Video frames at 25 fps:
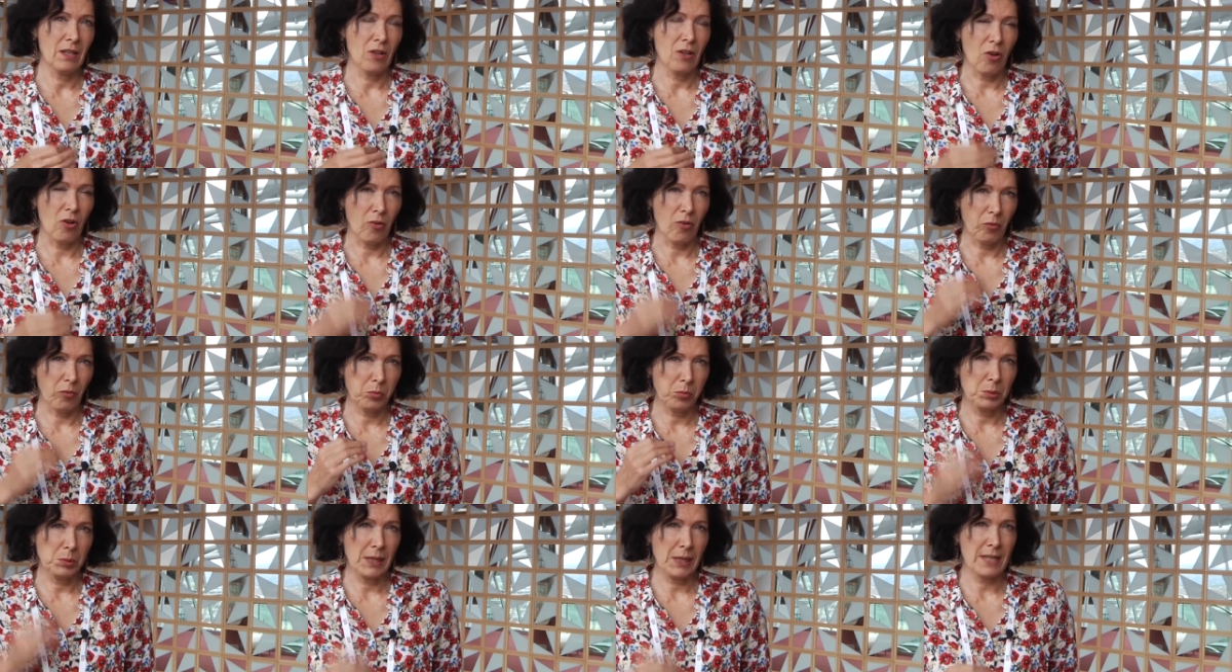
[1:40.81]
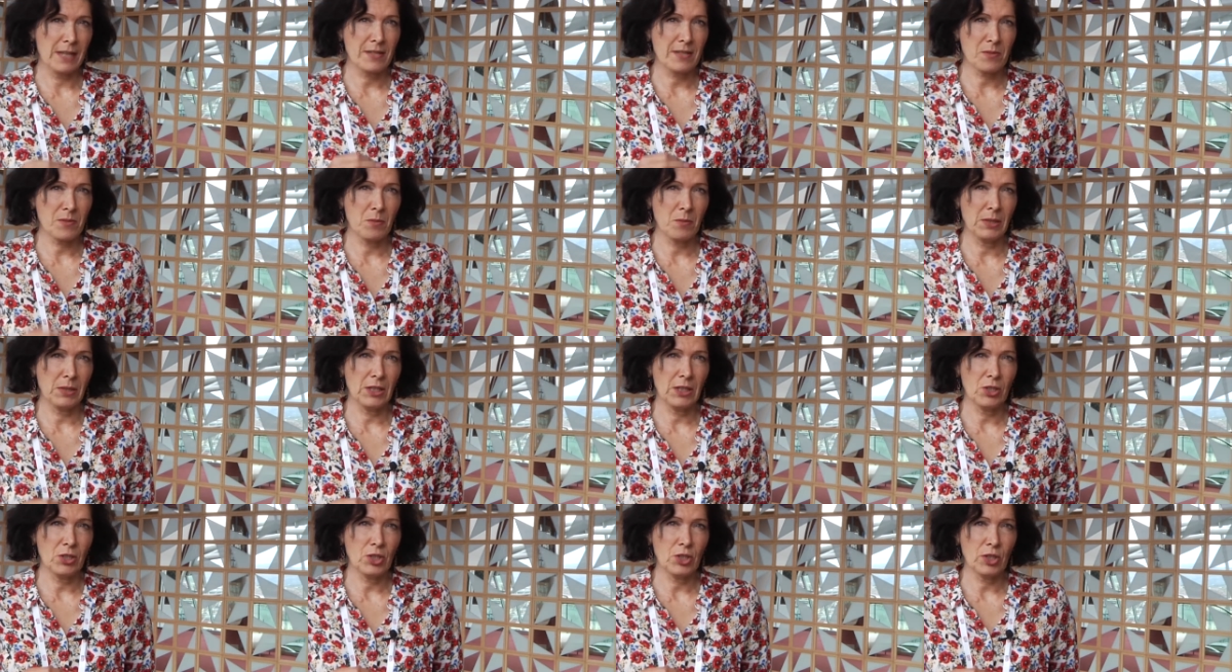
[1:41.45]
of
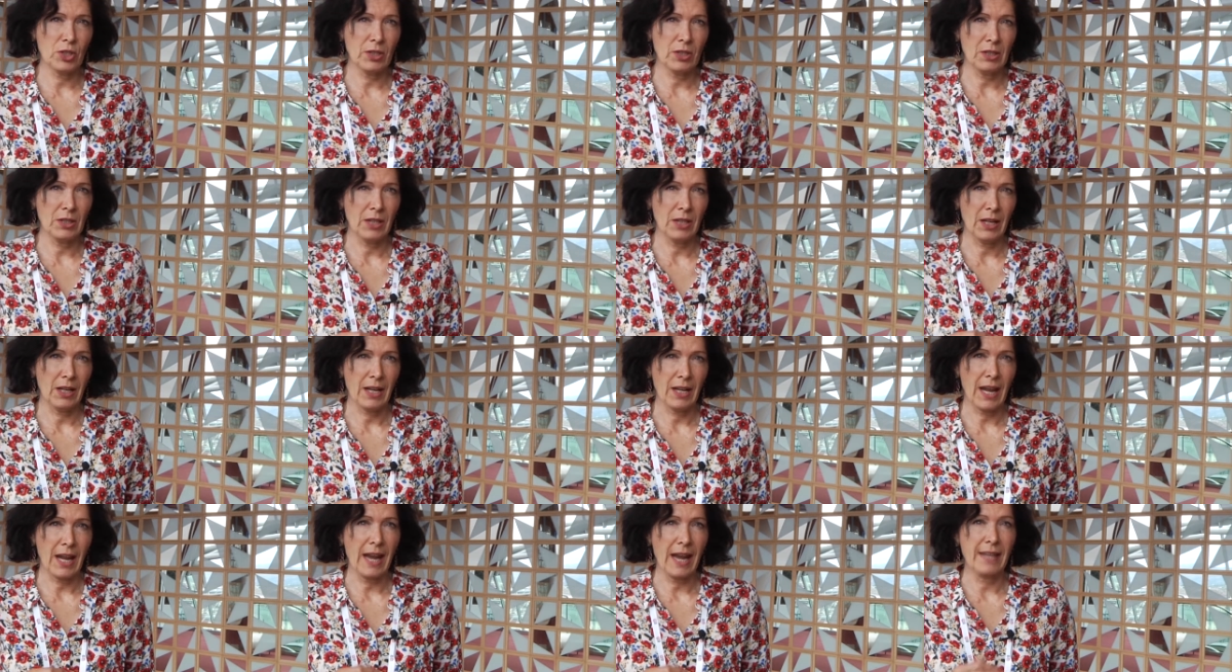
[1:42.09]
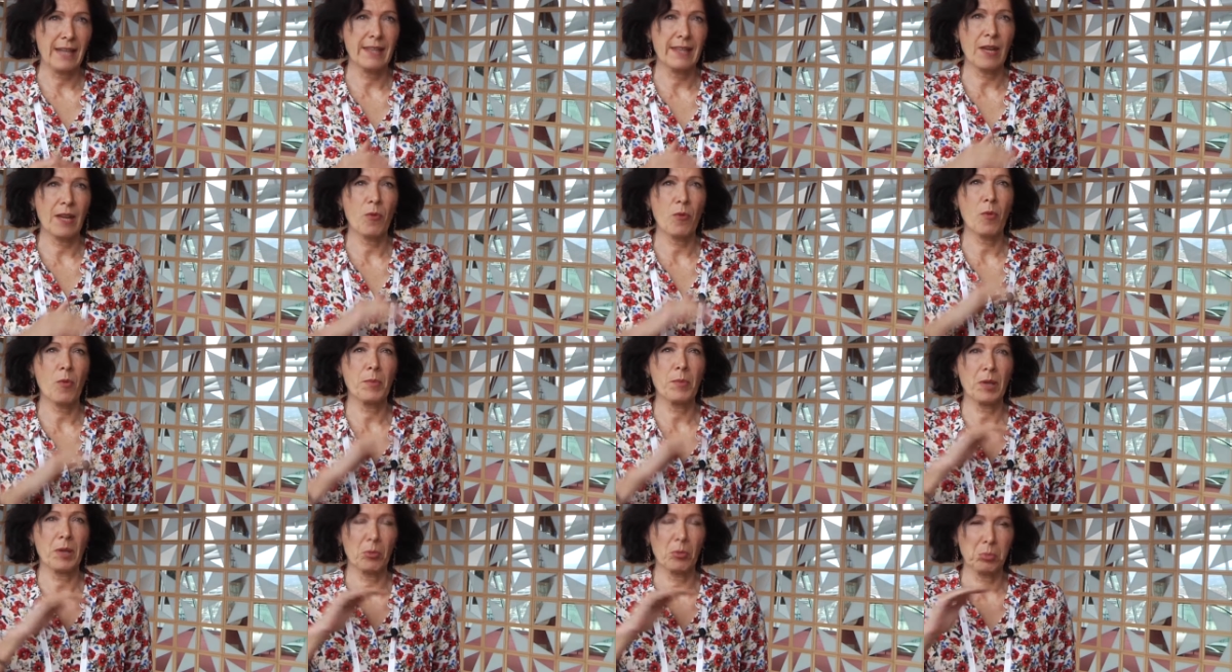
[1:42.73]
plasminogen and there will
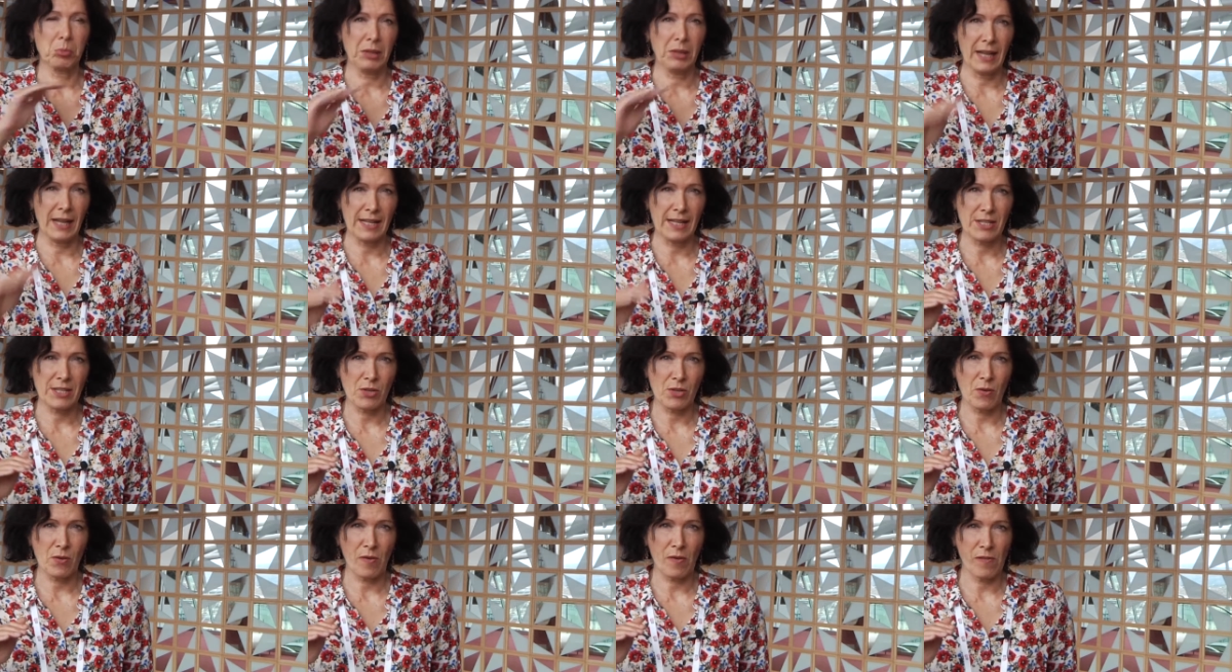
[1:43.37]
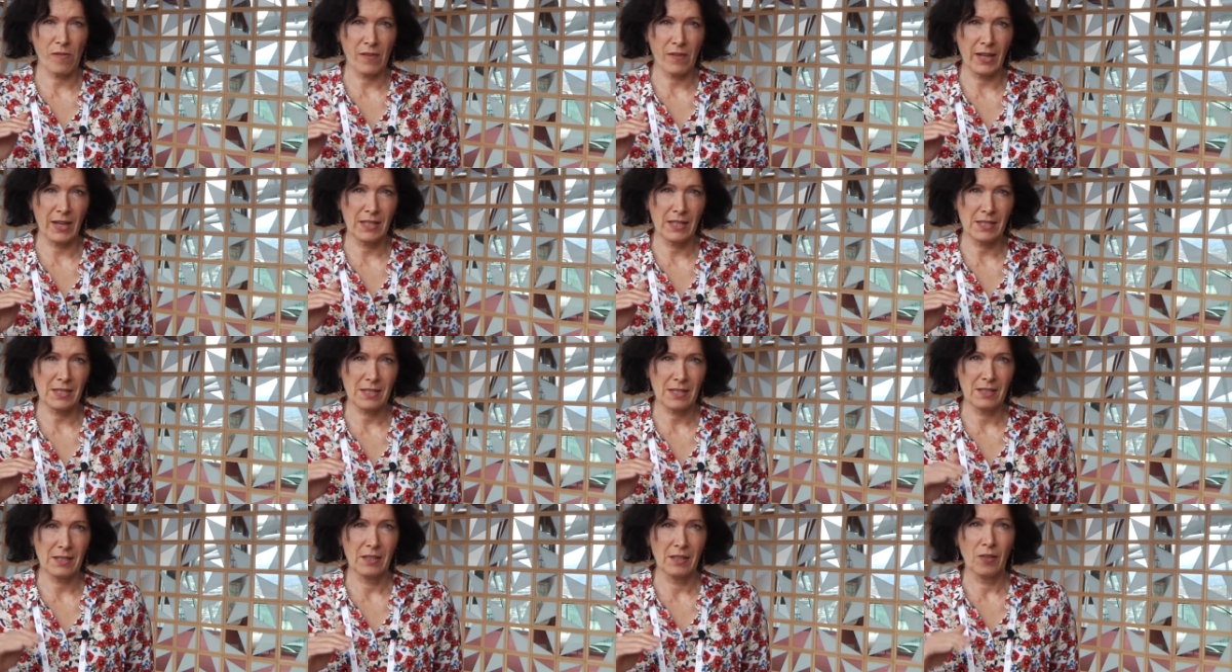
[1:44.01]
be a plateau
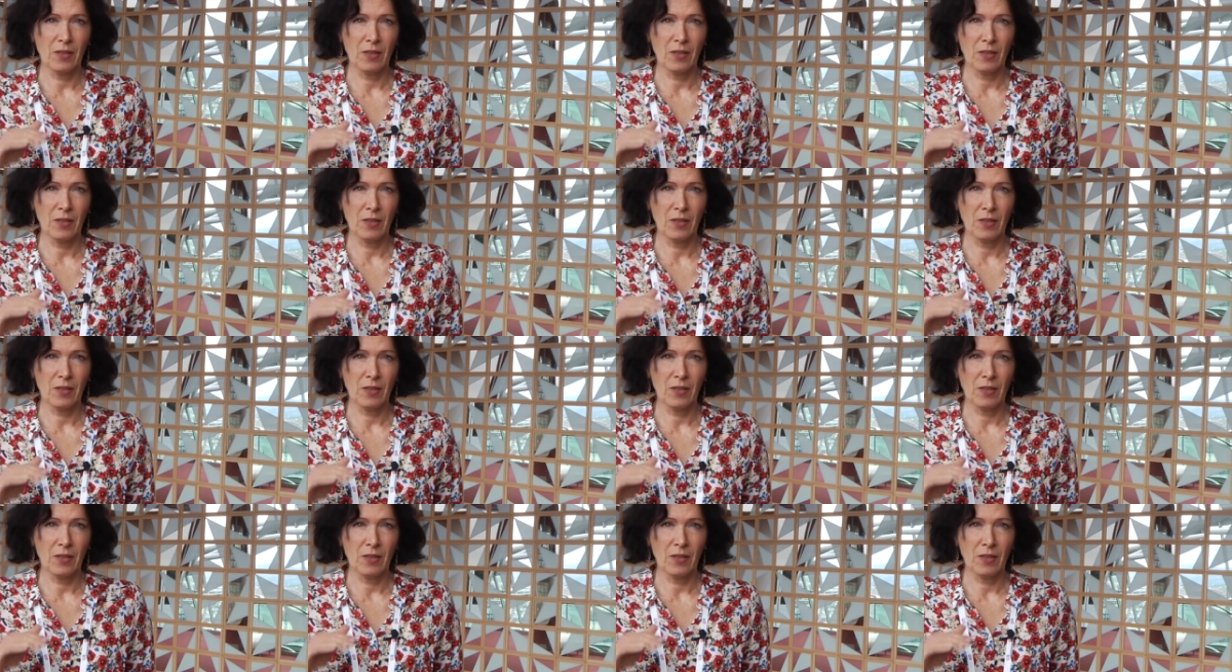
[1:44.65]
effect.